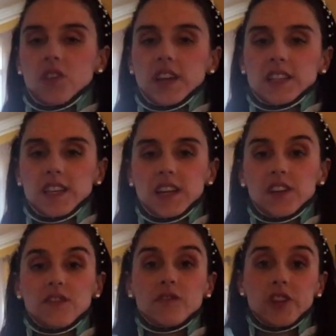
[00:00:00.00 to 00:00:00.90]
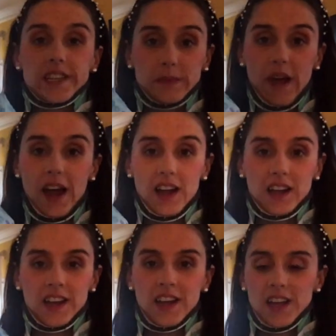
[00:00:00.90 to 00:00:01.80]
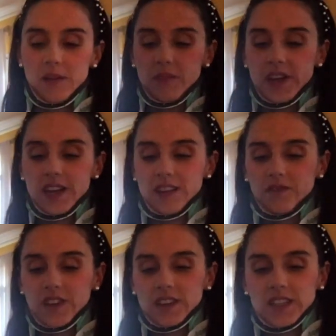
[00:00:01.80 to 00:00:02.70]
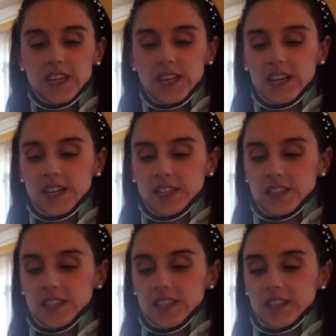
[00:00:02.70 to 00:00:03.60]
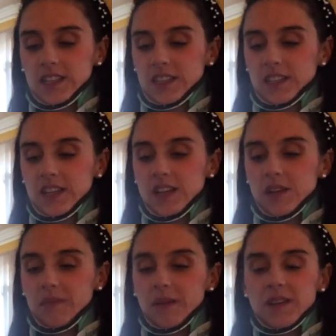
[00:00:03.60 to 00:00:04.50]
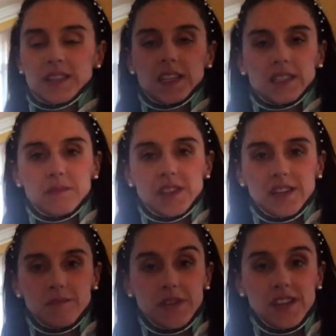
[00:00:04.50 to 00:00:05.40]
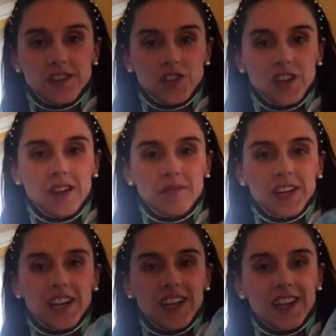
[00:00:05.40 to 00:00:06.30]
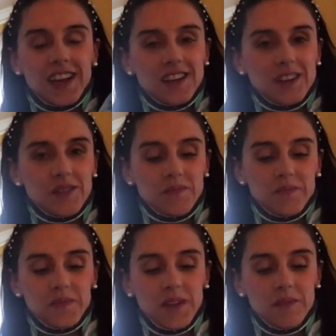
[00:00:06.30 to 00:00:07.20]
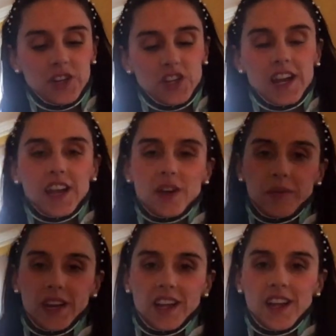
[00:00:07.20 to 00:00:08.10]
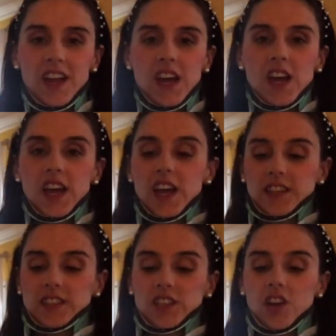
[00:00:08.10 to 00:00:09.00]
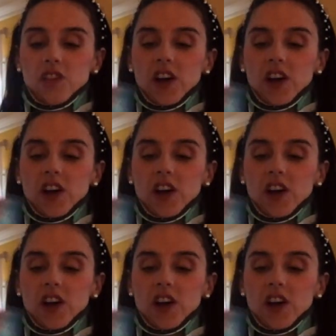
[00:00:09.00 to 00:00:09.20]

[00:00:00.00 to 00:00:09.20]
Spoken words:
it's a freeze pack, but it feels like it has, maybe it's like something like bean shaped in it. I'm not sure, I can't open it. So